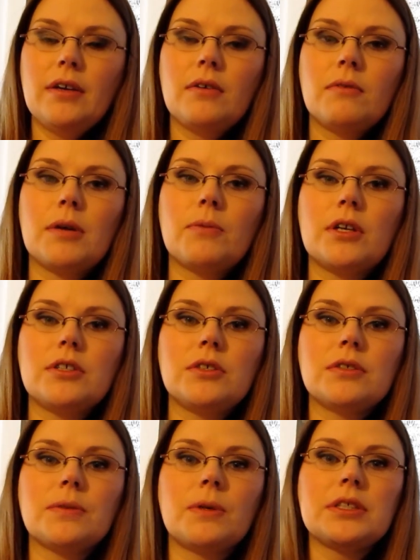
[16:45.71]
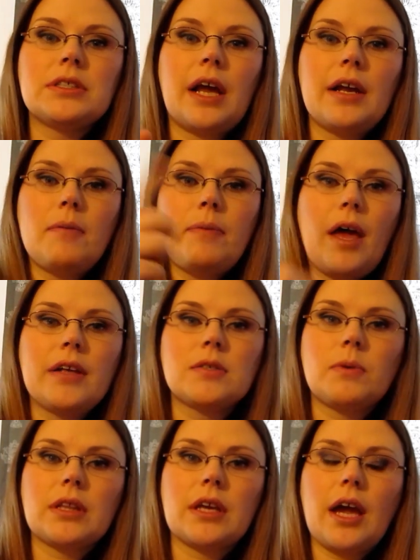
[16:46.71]
What I'm going to do is I'm going to stand up and
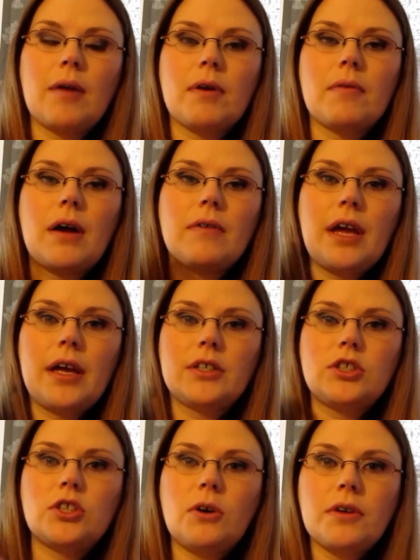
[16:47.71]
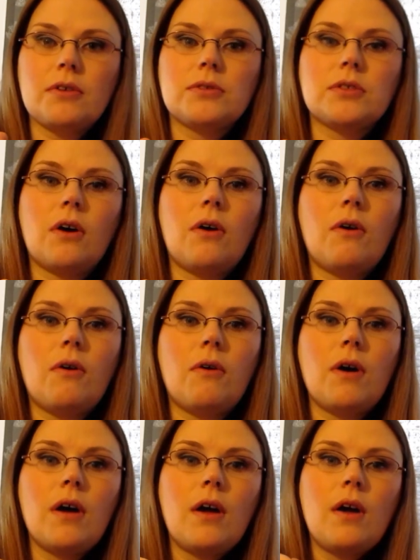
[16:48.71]
swing the camera around and show you. So
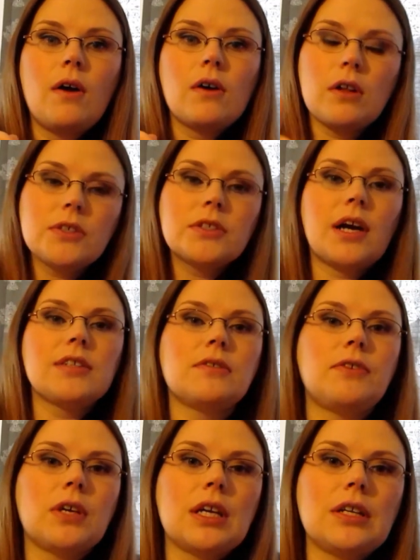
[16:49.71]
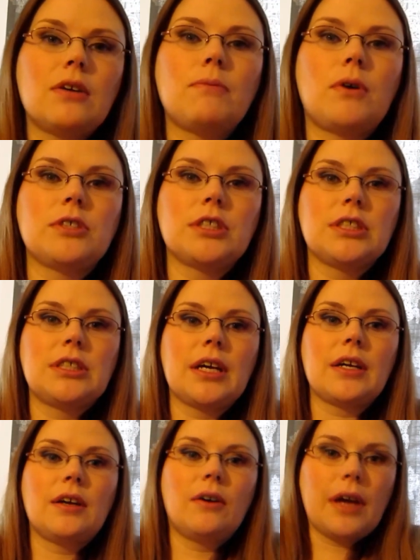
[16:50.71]
close your eyes if you get a little motion
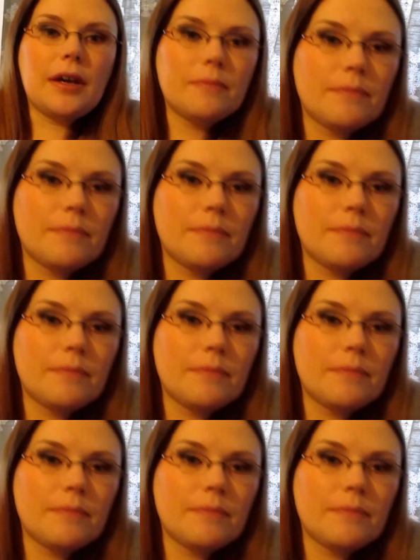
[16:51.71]
sick. Okay.